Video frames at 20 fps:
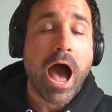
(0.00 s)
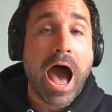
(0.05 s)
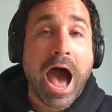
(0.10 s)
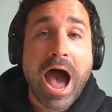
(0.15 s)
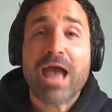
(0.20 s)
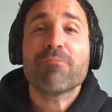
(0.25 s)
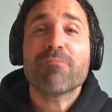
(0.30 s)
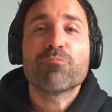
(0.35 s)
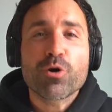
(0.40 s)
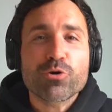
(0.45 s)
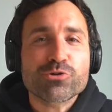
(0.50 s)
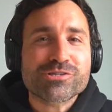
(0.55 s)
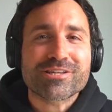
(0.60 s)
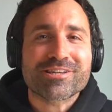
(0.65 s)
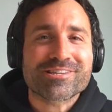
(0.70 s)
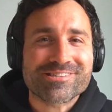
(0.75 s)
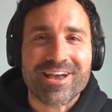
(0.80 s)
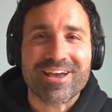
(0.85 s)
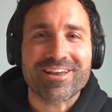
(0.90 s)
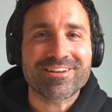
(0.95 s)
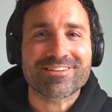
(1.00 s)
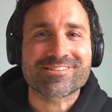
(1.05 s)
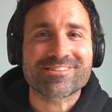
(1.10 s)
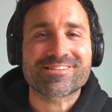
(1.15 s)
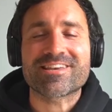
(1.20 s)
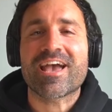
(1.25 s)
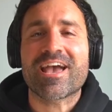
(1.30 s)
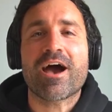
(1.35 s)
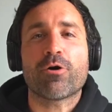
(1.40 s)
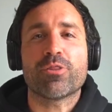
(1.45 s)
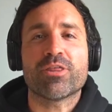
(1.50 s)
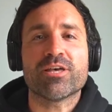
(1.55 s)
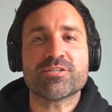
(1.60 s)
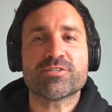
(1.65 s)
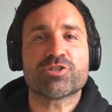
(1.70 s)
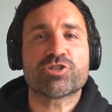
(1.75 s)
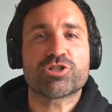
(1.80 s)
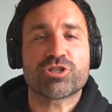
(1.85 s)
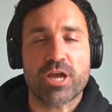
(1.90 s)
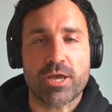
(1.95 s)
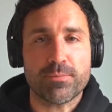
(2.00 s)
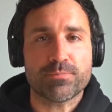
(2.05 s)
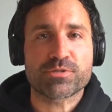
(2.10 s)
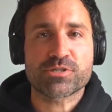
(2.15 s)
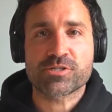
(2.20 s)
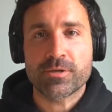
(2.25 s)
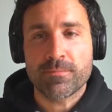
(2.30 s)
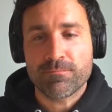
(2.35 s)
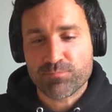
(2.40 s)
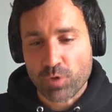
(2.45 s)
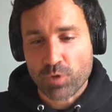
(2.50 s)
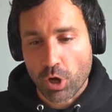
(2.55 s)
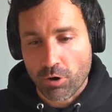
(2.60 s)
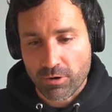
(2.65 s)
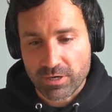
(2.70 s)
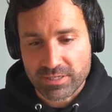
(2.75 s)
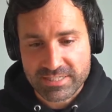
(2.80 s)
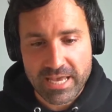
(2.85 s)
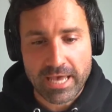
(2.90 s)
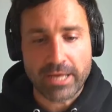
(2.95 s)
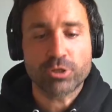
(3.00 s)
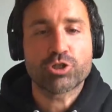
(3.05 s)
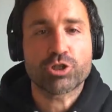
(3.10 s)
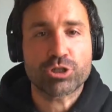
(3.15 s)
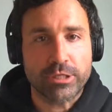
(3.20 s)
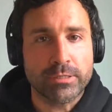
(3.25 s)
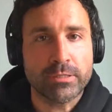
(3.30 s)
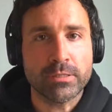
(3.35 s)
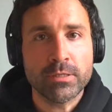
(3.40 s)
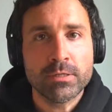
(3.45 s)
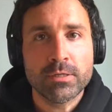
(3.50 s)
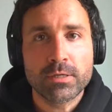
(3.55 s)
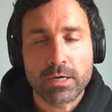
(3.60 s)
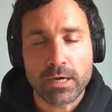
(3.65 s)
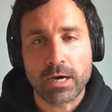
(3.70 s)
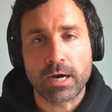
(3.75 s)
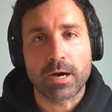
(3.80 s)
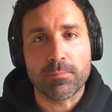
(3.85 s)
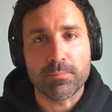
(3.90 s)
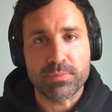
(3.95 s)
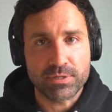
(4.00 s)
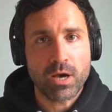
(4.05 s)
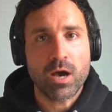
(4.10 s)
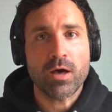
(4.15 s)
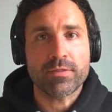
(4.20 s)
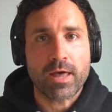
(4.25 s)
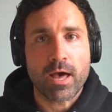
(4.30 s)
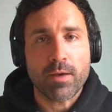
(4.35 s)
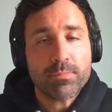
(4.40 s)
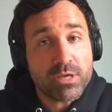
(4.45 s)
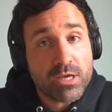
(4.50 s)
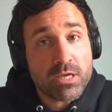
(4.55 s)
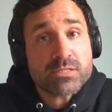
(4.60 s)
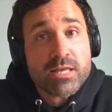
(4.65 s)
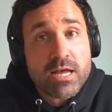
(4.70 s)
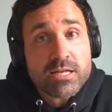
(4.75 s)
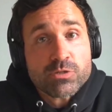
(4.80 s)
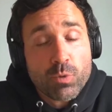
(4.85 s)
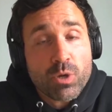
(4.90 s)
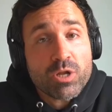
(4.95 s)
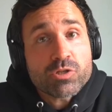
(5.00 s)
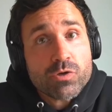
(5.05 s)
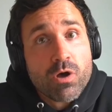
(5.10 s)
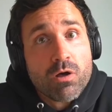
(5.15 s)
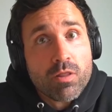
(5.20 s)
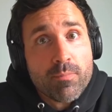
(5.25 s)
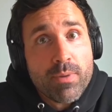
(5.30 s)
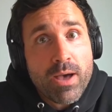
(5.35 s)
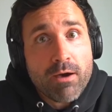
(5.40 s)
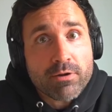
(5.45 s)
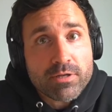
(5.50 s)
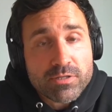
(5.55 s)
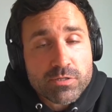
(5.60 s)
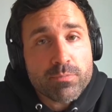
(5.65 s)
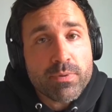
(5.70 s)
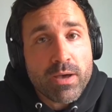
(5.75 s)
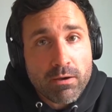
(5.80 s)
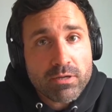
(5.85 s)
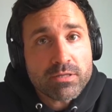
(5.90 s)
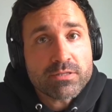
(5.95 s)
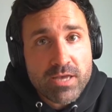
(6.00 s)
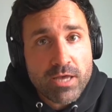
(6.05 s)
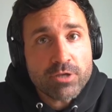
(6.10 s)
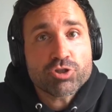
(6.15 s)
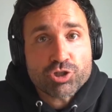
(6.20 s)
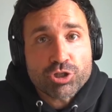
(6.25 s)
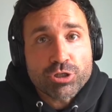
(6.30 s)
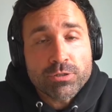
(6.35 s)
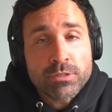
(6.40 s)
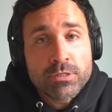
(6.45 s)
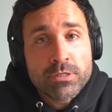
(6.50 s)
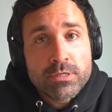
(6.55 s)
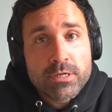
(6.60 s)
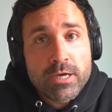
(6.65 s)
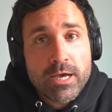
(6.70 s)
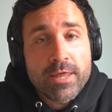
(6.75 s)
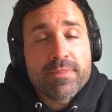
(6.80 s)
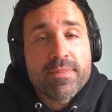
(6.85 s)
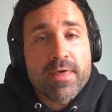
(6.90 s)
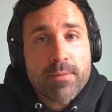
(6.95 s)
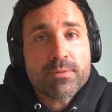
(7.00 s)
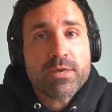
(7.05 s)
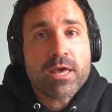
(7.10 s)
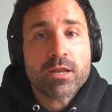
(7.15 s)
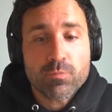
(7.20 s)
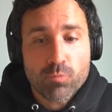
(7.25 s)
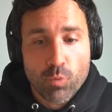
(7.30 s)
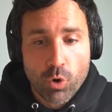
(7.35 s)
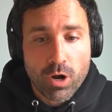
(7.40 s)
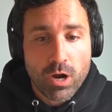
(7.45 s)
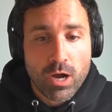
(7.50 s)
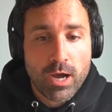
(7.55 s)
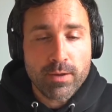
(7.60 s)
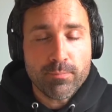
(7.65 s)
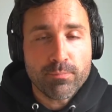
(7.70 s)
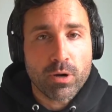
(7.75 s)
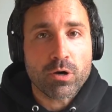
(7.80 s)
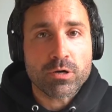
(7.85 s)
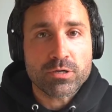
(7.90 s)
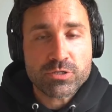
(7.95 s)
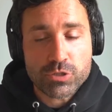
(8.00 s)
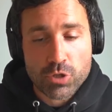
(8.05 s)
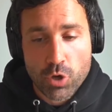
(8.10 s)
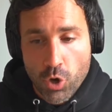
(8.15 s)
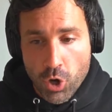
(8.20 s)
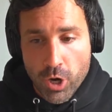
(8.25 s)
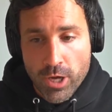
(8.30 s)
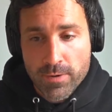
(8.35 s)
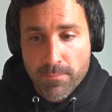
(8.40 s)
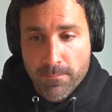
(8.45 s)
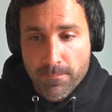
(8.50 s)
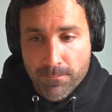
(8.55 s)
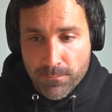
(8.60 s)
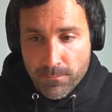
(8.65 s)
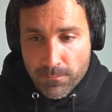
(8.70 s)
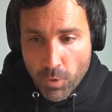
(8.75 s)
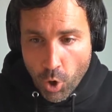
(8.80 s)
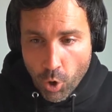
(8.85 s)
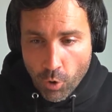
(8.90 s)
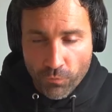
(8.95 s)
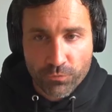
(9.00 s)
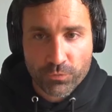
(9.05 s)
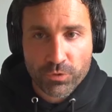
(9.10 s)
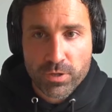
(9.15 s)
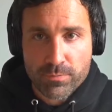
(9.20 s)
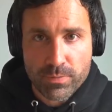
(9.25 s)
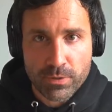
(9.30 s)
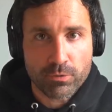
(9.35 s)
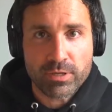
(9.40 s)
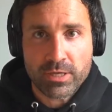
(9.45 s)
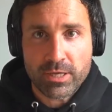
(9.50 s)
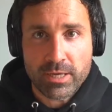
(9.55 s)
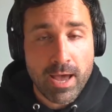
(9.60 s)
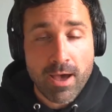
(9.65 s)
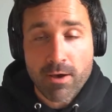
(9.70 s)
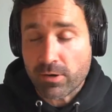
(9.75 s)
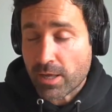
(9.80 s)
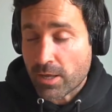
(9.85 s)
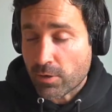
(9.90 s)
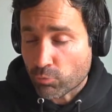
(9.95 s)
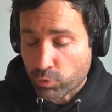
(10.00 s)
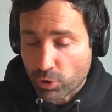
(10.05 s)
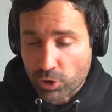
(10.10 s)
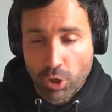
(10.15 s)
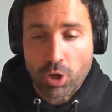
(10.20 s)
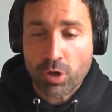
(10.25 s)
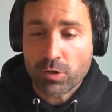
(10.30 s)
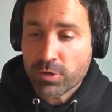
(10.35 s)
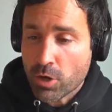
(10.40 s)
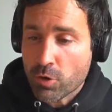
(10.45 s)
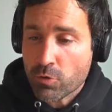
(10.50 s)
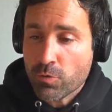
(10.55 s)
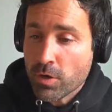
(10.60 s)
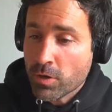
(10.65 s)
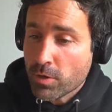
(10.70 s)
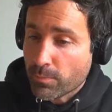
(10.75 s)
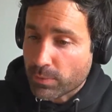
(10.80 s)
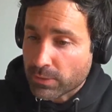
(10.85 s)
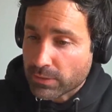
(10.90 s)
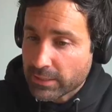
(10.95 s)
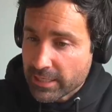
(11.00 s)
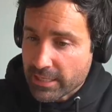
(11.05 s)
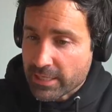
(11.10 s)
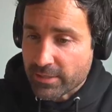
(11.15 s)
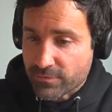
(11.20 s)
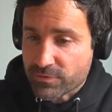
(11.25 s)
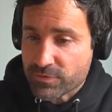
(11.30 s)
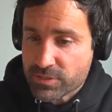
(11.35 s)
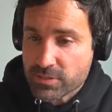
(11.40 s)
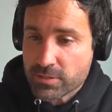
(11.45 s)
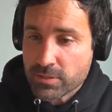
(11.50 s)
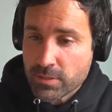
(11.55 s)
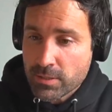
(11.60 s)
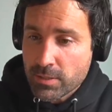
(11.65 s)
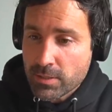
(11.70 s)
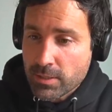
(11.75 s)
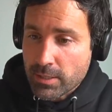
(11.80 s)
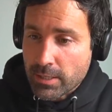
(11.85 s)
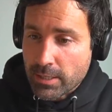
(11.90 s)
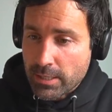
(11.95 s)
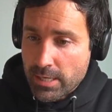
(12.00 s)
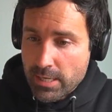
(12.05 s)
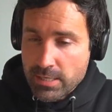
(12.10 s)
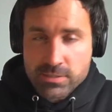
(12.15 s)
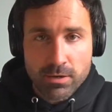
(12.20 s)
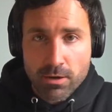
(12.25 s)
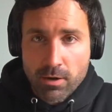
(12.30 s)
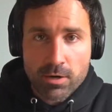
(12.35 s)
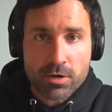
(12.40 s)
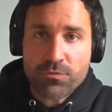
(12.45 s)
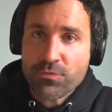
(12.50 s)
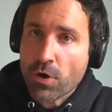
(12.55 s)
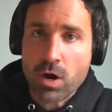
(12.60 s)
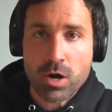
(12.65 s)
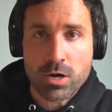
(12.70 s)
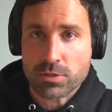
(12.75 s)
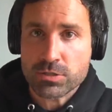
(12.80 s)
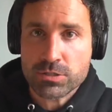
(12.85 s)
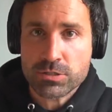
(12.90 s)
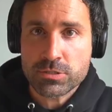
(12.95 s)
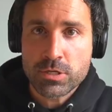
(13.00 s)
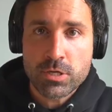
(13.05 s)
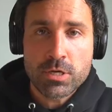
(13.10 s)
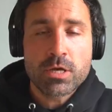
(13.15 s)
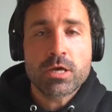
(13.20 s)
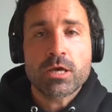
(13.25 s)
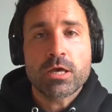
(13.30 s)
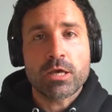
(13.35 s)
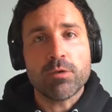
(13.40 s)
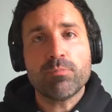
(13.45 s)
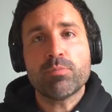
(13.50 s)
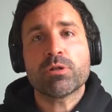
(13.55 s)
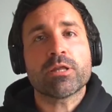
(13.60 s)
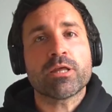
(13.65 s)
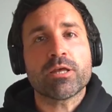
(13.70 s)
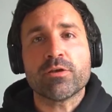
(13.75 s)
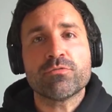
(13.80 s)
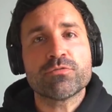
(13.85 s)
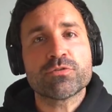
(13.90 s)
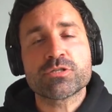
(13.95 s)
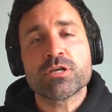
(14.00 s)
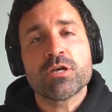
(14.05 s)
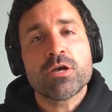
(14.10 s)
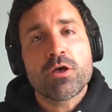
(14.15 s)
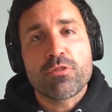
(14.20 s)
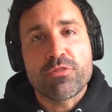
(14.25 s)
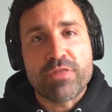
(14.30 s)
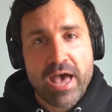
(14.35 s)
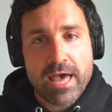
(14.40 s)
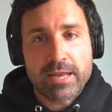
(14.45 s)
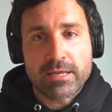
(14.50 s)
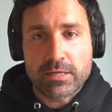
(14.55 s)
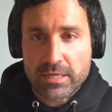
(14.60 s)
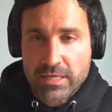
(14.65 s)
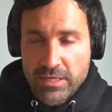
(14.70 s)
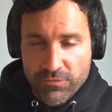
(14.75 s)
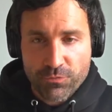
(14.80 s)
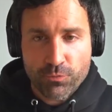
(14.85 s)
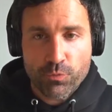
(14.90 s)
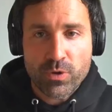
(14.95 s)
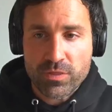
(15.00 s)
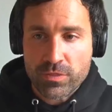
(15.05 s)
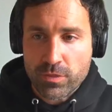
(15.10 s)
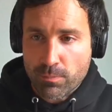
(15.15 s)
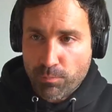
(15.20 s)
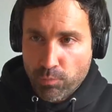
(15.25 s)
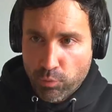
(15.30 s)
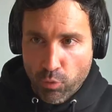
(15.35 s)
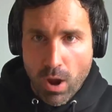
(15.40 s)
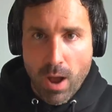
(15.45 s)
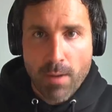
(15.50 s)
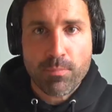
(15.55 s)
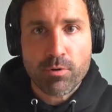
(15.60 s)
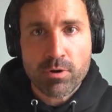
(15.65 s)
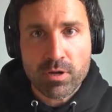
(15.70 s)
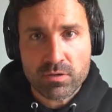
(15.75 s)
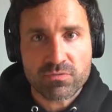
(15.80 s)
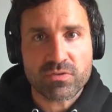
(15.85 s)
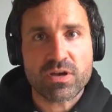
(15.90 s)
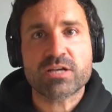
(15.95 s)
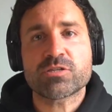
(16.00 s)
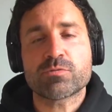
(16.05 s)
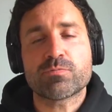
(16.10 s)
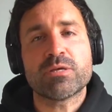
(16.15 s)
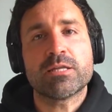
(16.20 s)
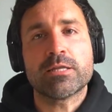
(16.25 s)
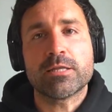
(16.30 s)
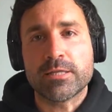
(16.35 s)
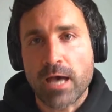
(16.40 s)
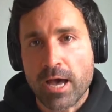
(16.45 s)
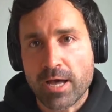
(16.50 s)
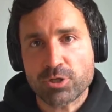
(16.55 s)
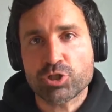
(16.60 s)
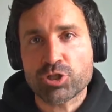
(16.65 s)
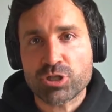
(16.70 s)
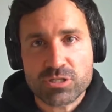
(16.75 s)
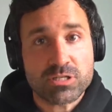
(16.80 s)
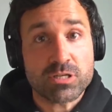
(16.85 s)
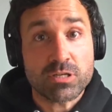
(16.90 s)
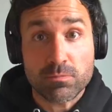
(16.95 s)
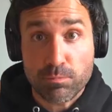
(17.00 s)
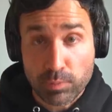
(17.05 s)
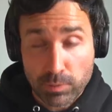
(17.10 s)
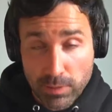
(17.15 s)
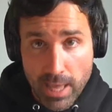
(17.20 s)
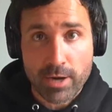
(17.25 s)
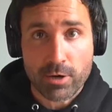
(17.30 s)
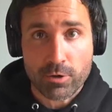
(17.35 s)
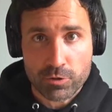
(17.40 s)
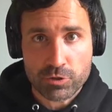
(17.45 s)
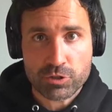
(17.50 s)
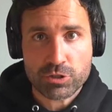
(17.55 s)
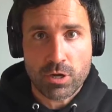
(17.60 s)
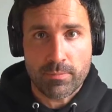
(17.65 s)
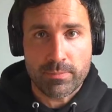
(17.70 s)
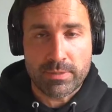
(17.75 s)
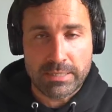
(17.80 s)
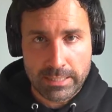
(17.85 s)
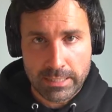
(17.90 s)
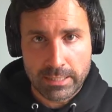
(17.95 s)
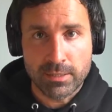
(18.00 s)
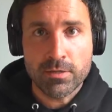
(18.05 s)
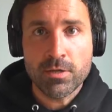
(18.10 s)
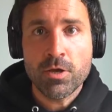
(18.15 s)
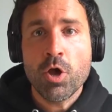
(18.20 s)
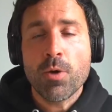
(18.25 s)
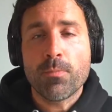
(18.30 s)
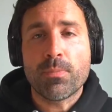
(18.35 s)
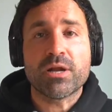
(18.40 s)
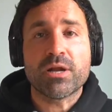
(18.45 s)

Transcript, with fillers: I'm most excited to see how this shapes our attention beyond that, because that's what it's all about. It's about attention and them getting more eyeballs on hopefully building it out. And Ronaldo believes in his heart of hearts. He believes that if with the proper investment, not just in players coming in, but